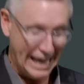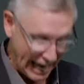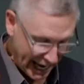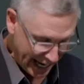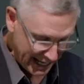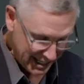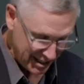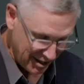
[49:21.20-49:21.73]

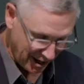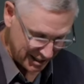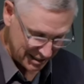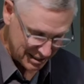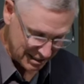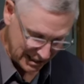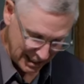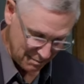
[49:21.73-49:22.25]
89
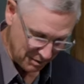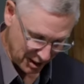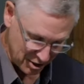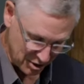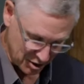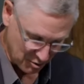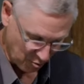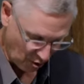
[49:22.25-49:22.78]
steam
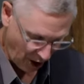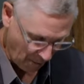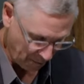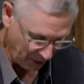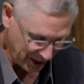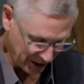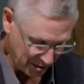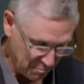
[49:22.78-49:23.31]
engines were
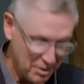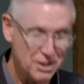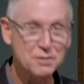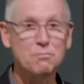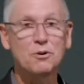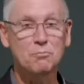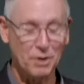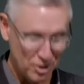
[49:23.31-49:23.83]
operating in
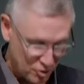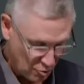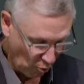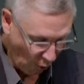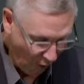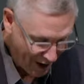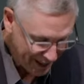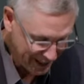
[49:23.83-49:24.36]
Pittsburgh, but
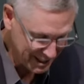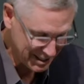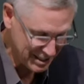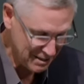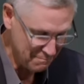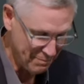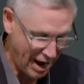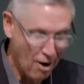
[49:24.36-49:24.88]
20
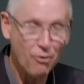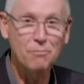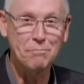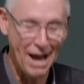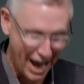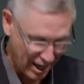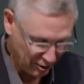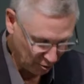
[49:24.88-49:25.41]
steam powered
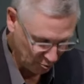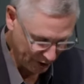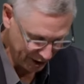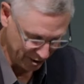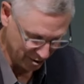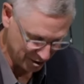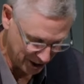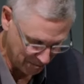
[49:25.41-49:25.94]
paddle
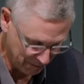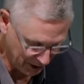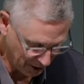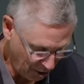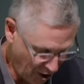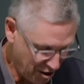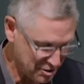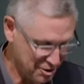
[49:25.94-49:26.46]
wheelers had been
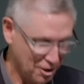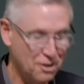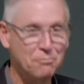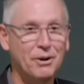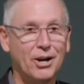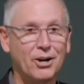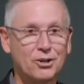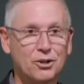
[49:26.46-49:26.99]
lost on
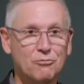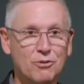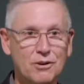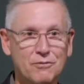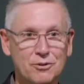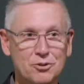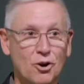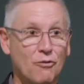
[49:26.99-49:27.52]
American
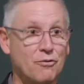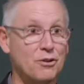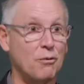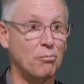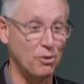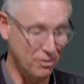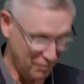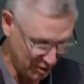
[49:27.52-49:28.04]
rivers over the
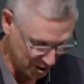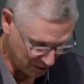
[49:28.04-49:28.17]
previous